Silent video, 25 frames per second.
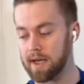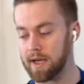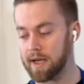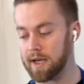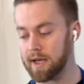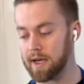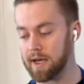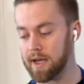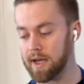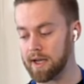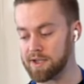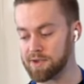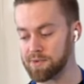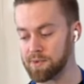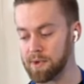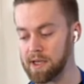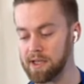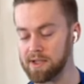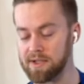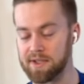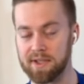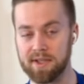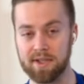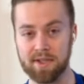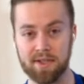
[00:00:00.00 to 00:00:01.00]
as
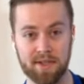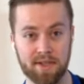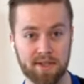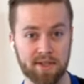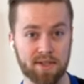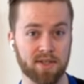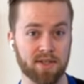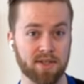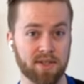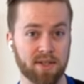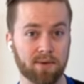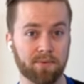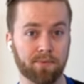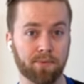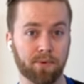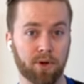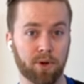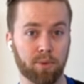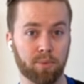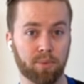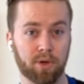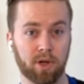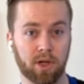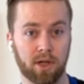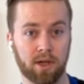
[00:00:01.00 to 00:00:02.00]
well as consistency
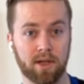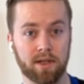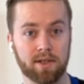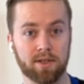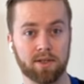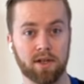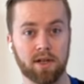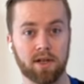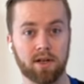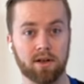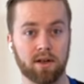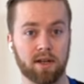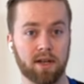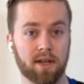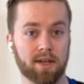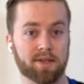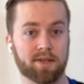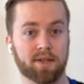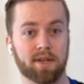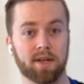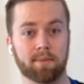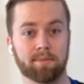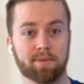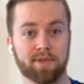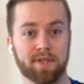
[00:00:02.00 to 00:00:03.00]
for your product, right? Your
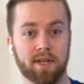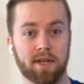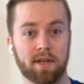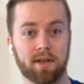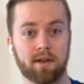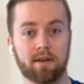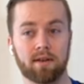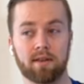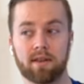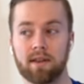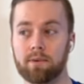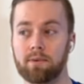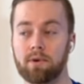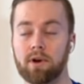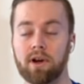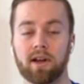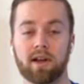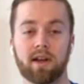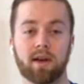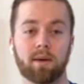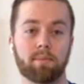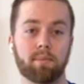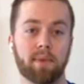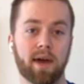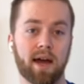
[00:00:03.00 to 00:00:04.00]
guest comes in, they want
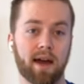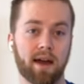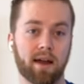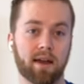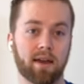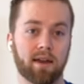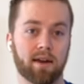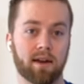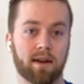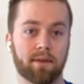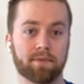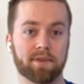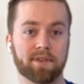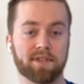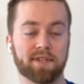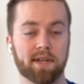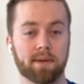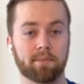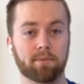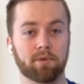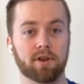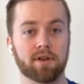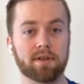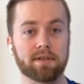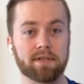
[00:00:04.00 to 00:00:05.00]
to come back and have the
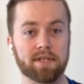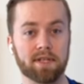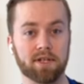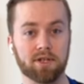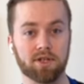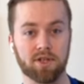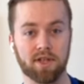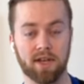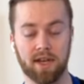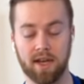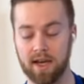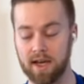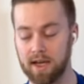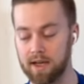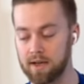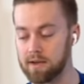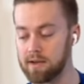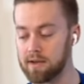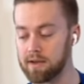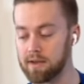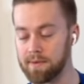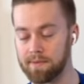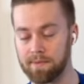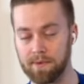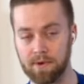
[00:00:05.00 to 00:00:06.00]
same great dish they had
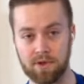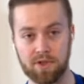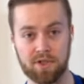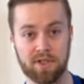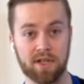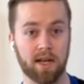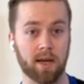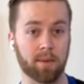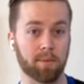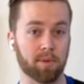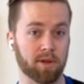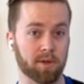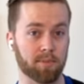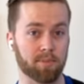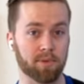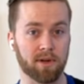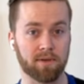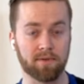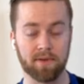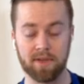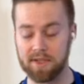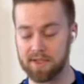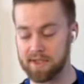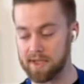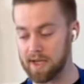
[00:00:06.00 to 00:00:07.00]
the first time or the
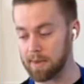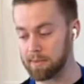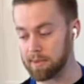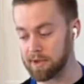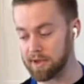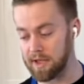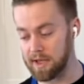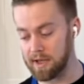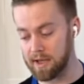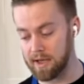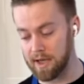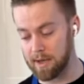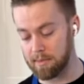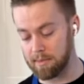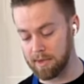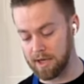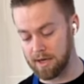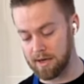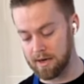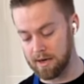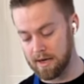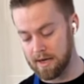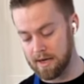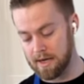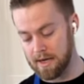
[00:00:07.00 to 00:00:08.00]
previous time that they came
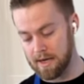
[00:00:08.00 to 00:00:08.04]
in.